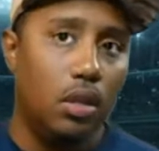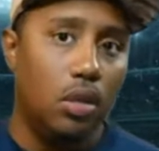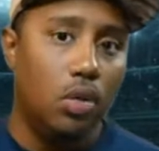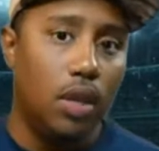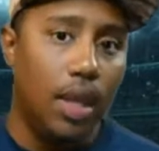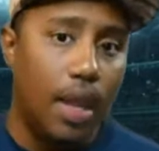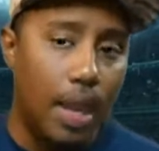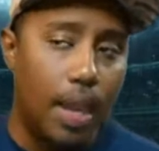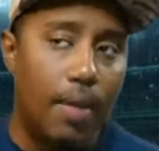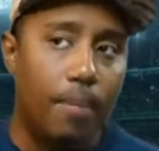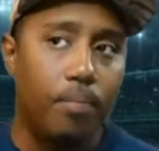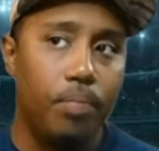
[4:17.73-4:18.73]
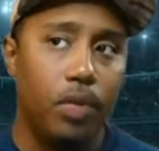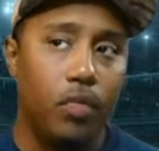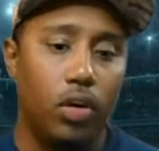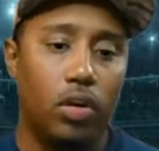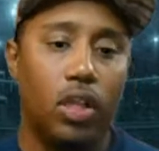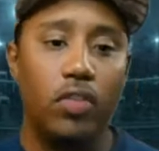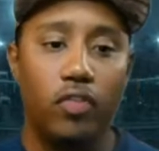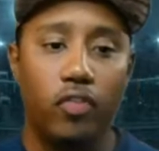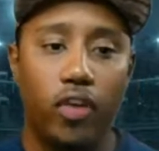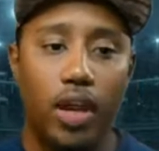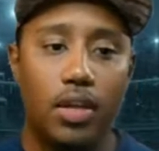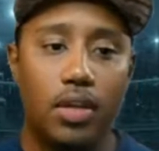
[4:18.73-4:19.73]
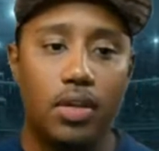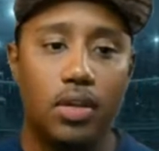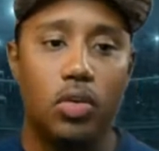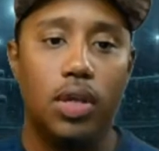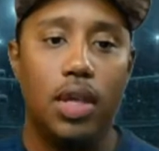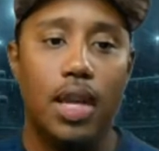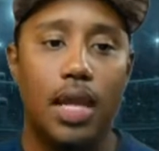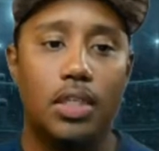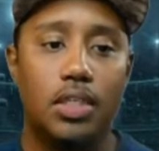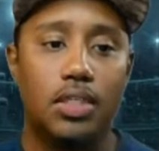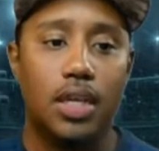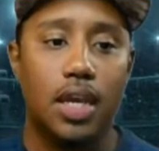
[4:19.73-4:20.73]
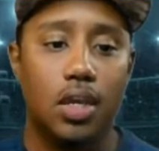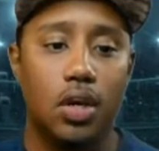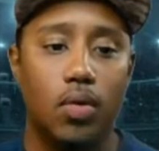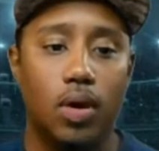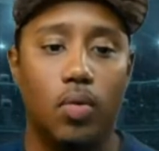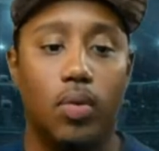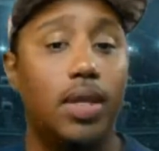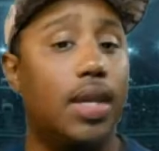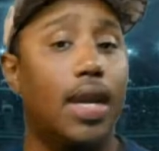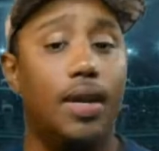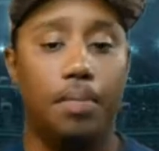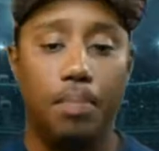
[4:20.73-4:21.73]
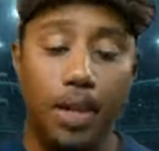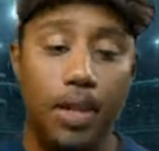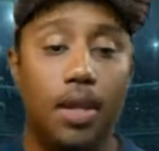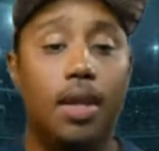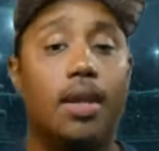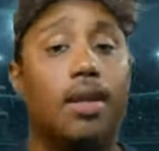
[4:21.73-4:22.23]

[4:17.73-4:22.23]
you can't, if you're a Cleveland fan, you cannot just say, you know what, we can't compete.